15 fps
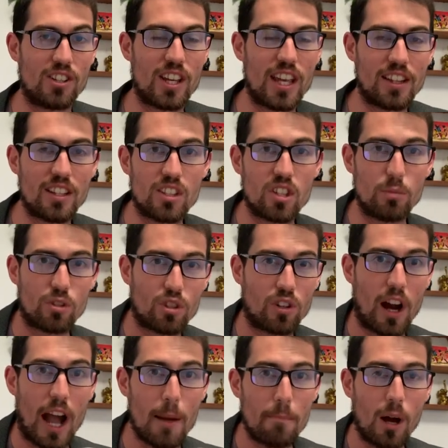Hit the
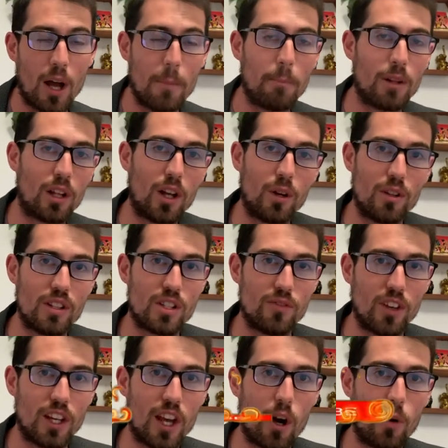subscribe button below this
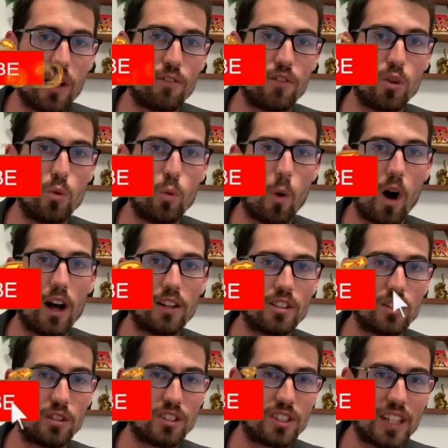video if you want
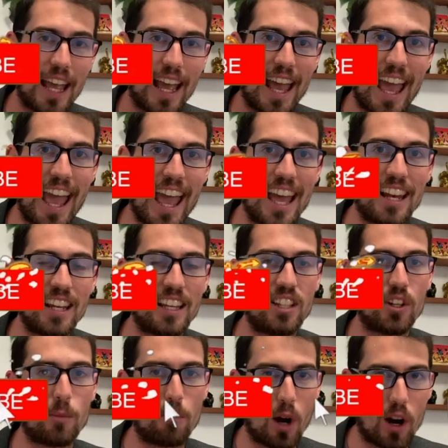to stay ahead in
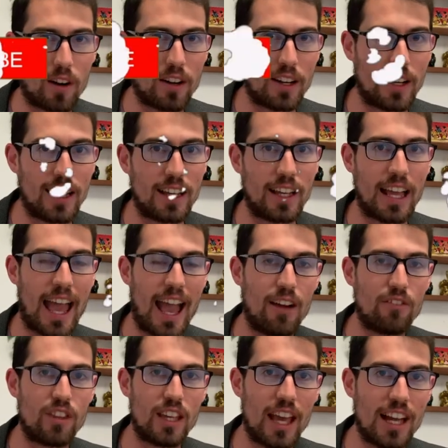your marketing,
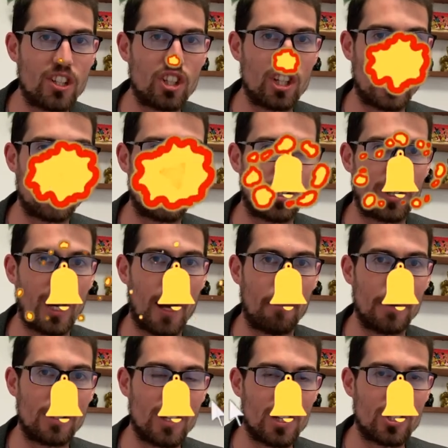have the edge against your
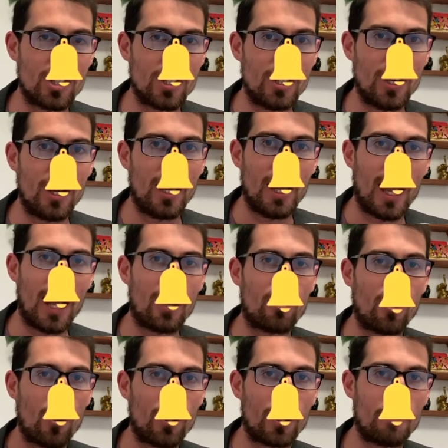competition, and
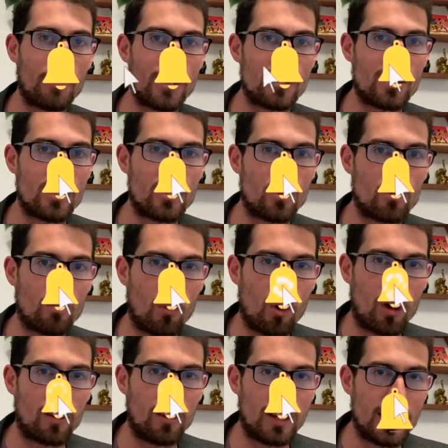grow your business with more
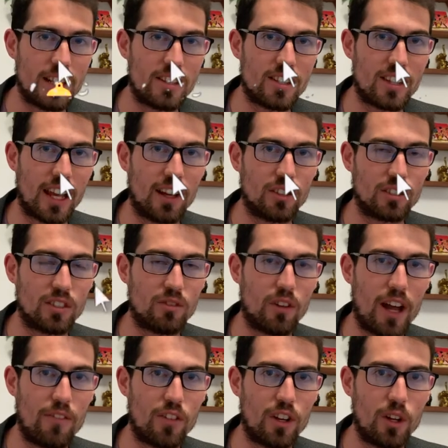lead sales and
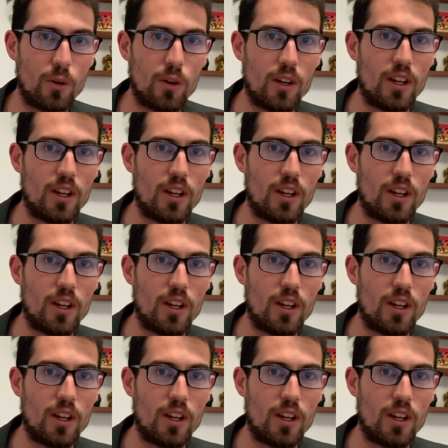revenue.